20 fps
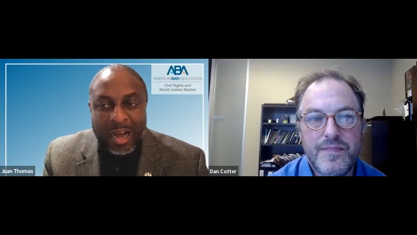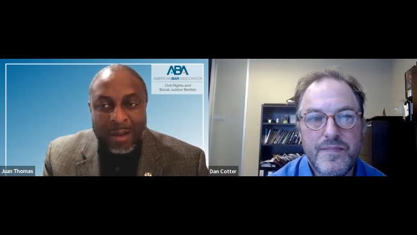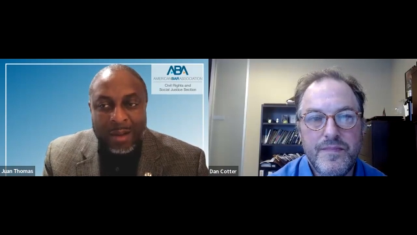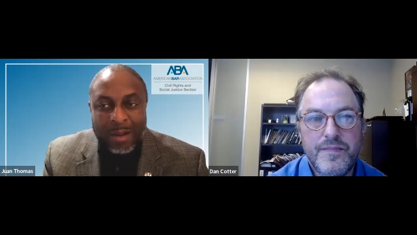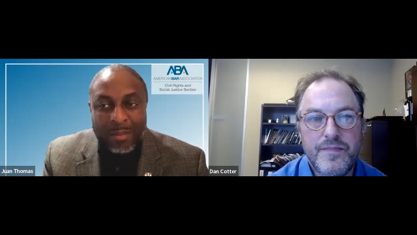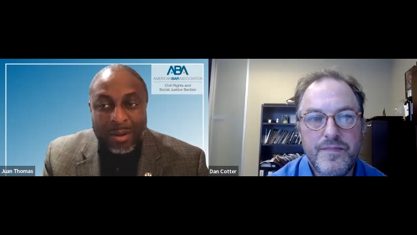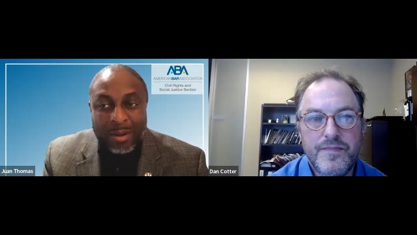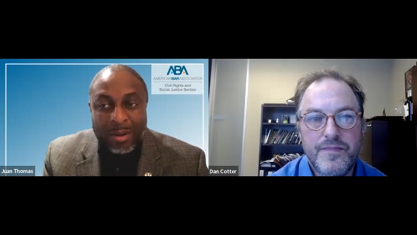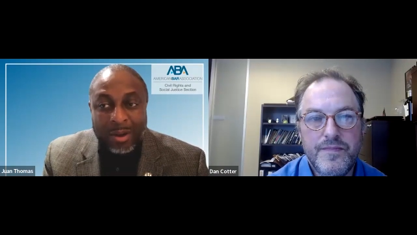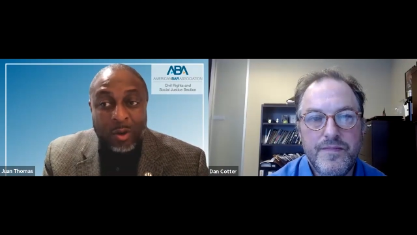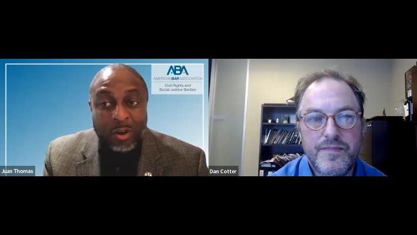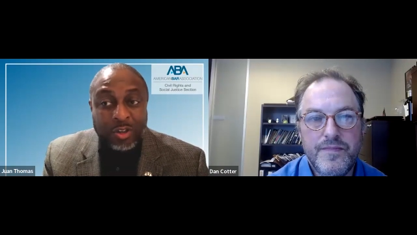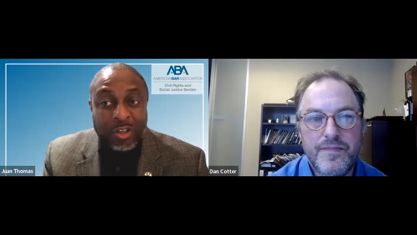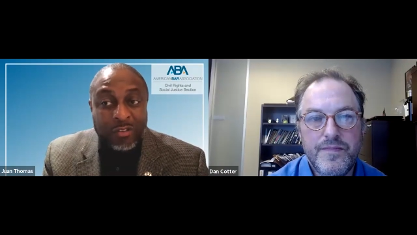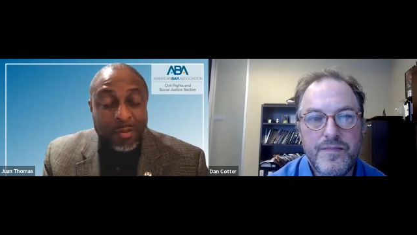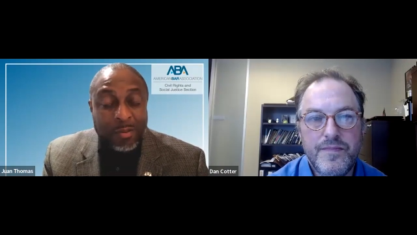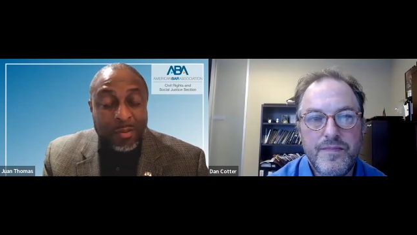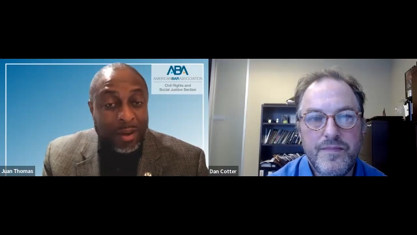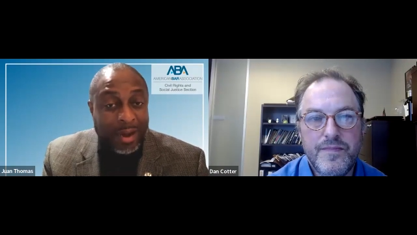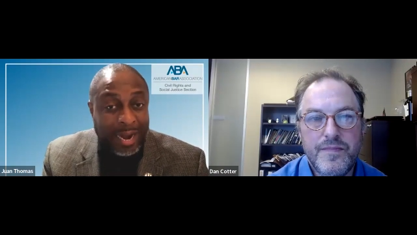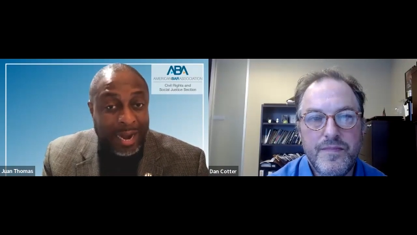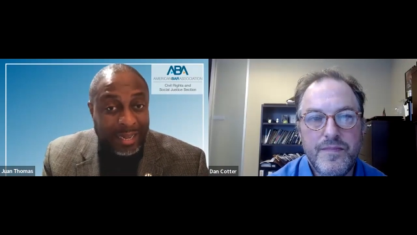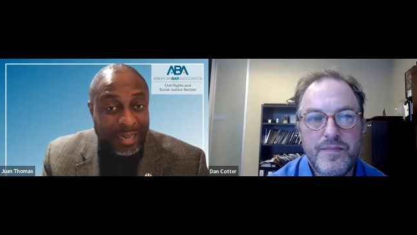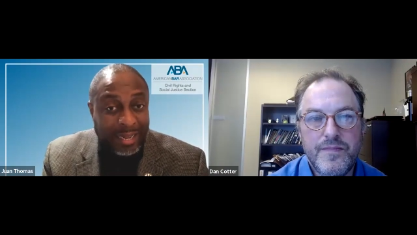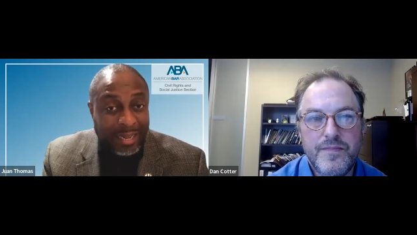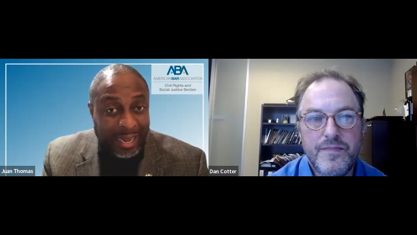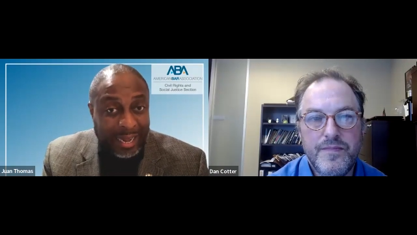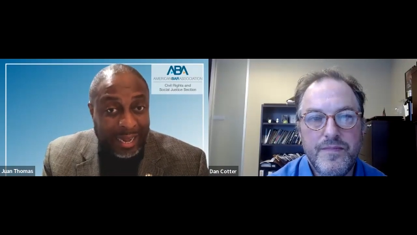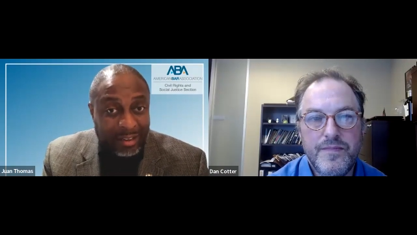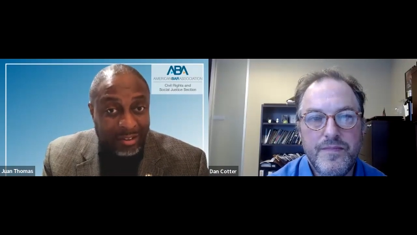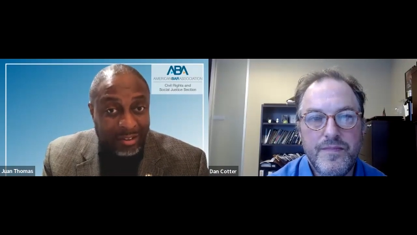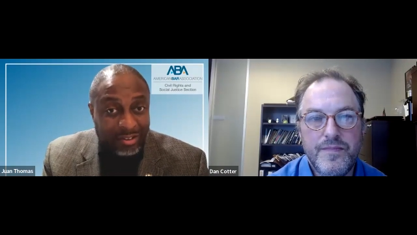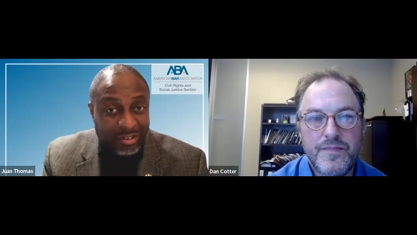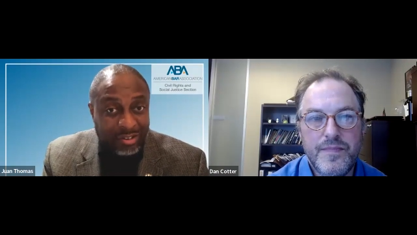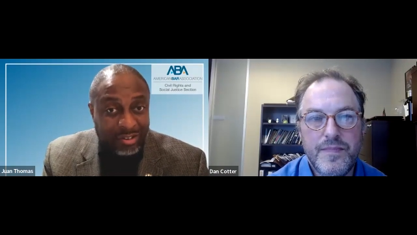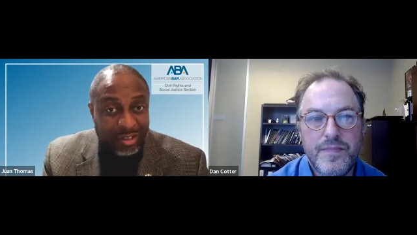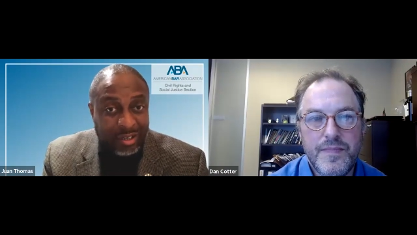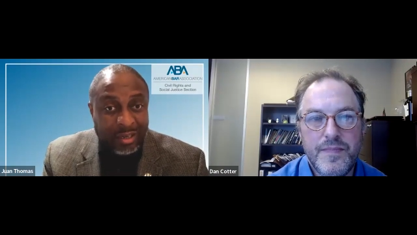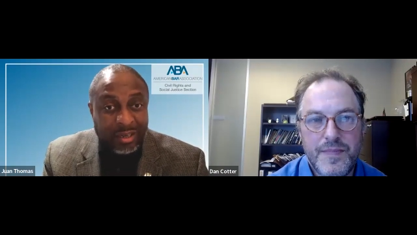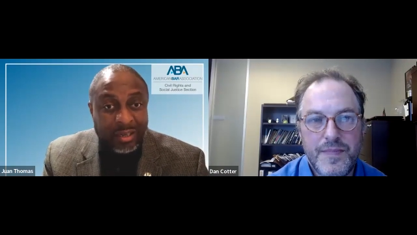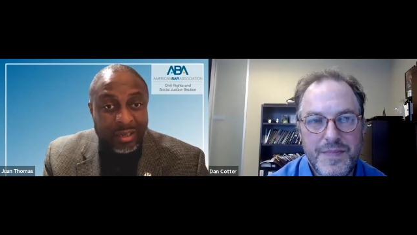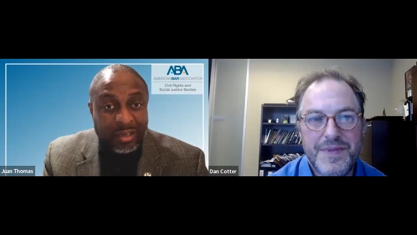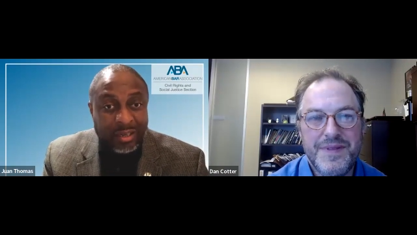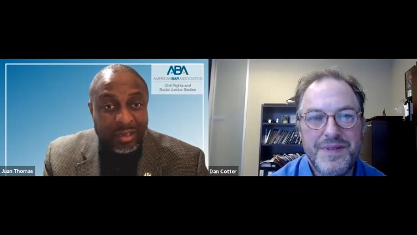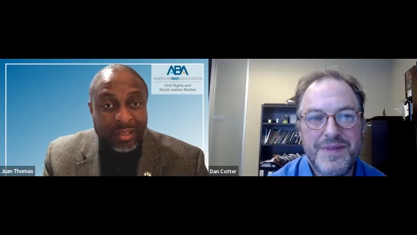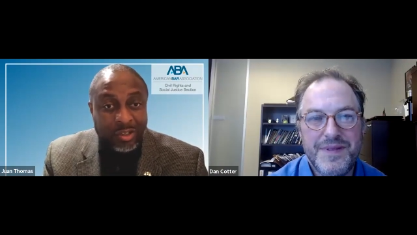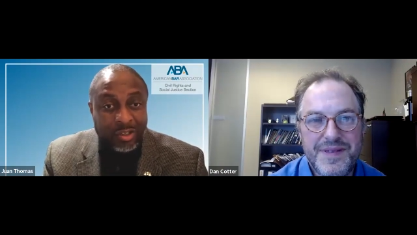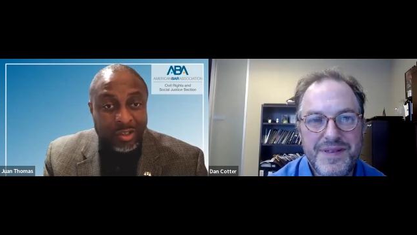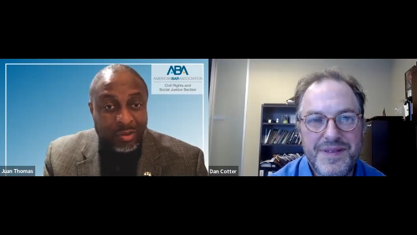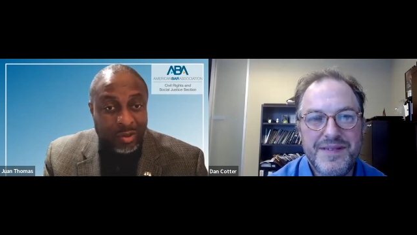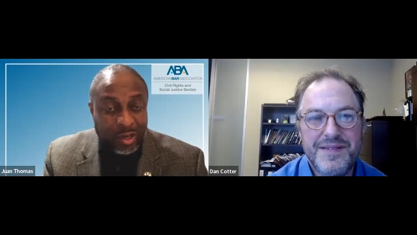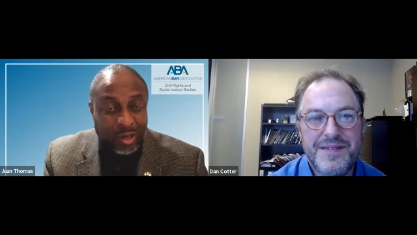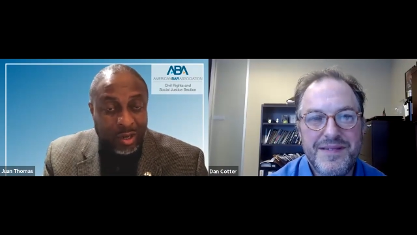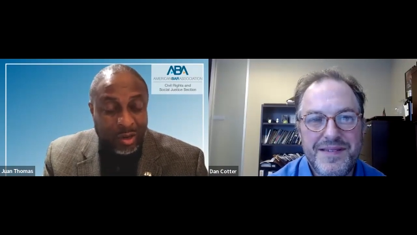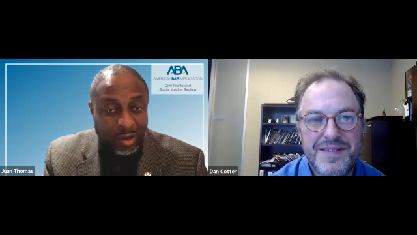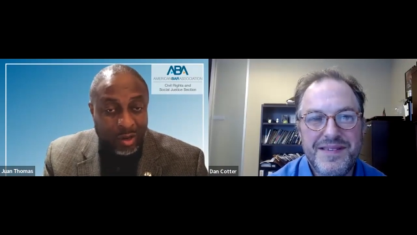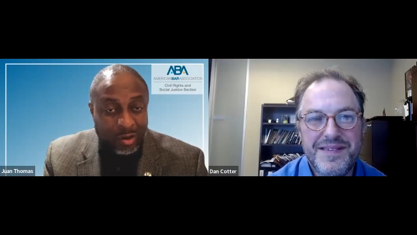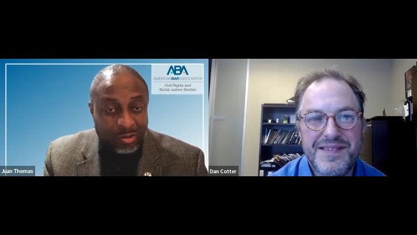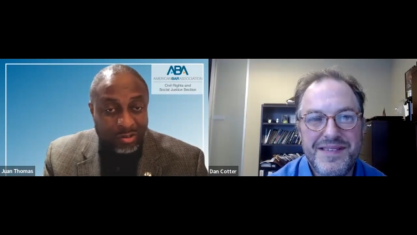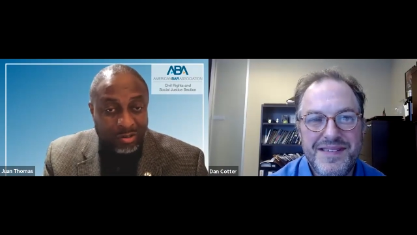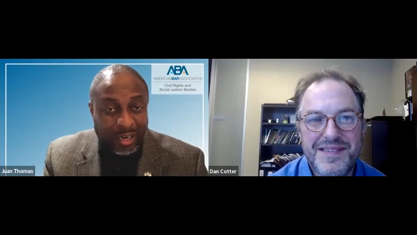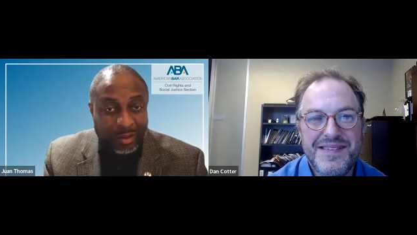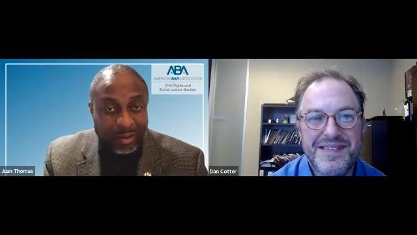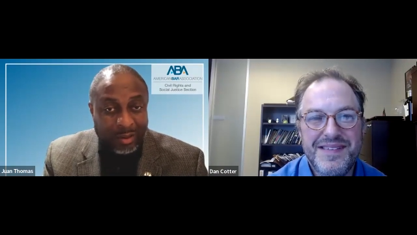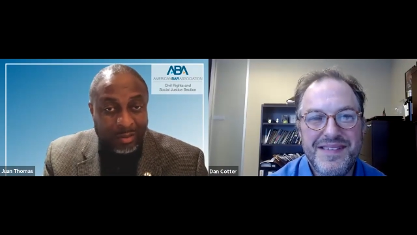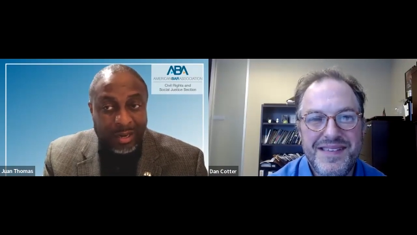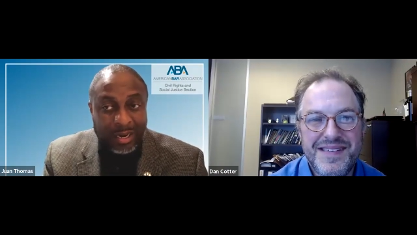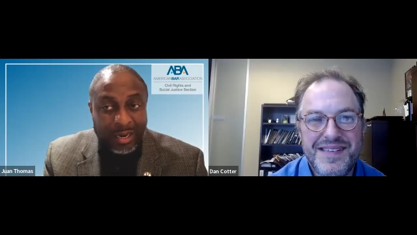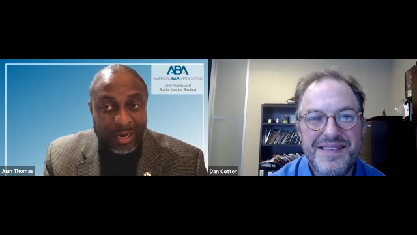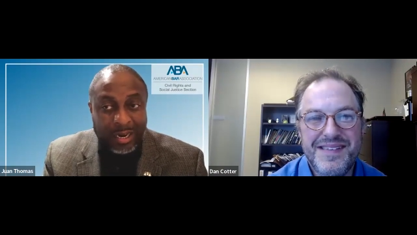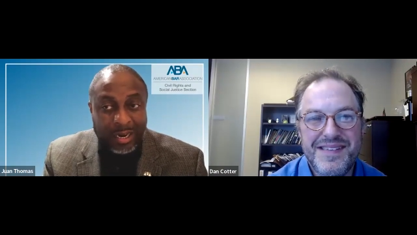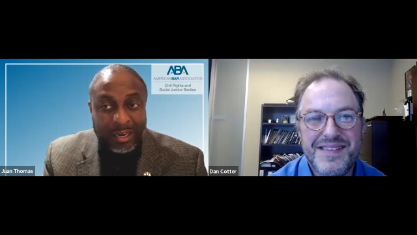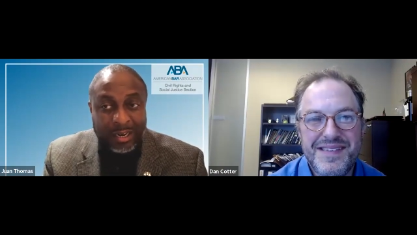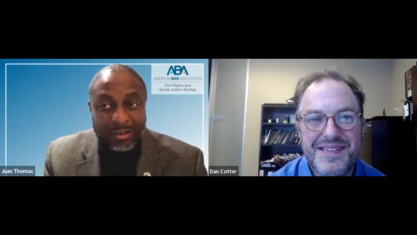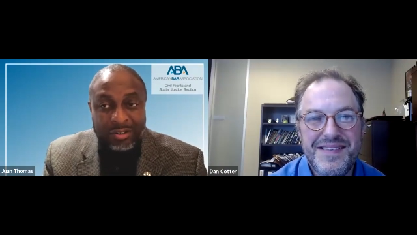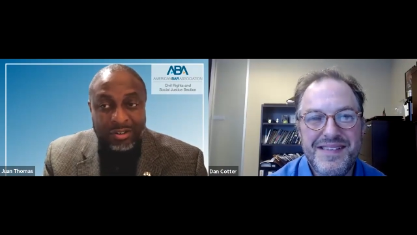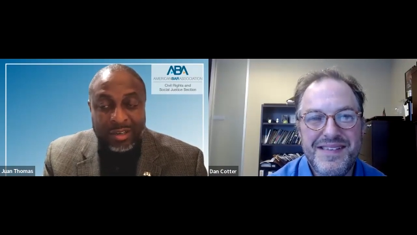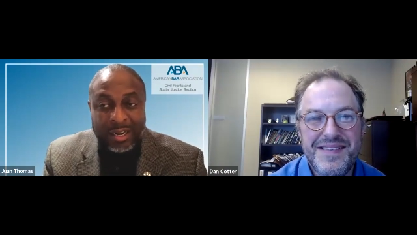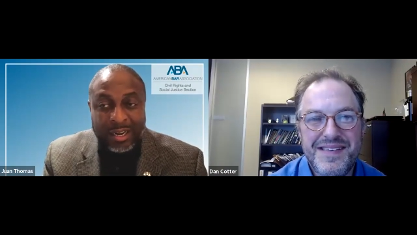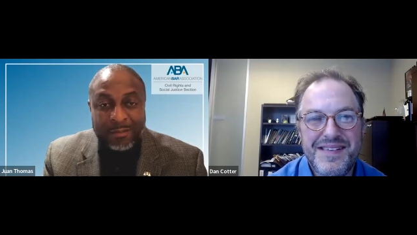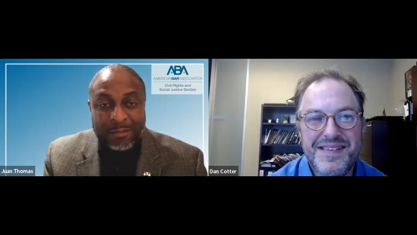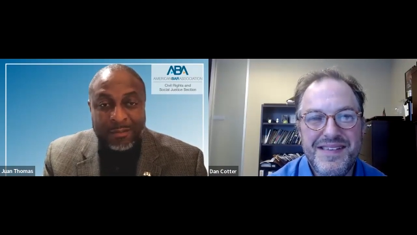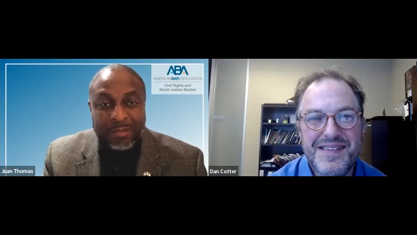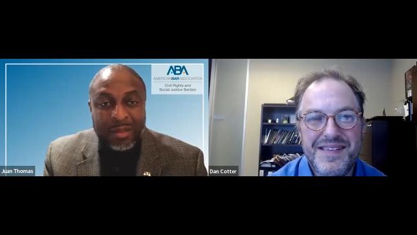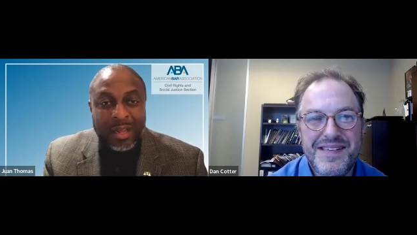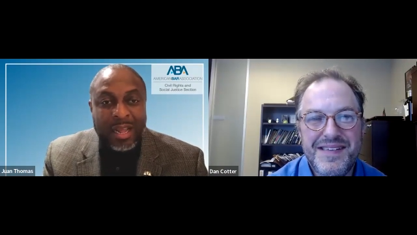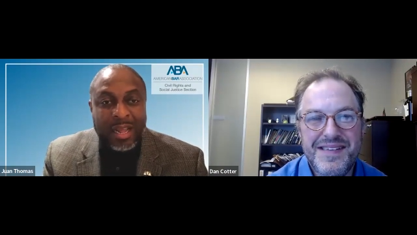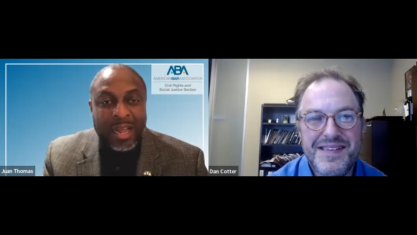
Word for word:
Speaker 1: Um, you also have a podcast that you co-host, I, I understand.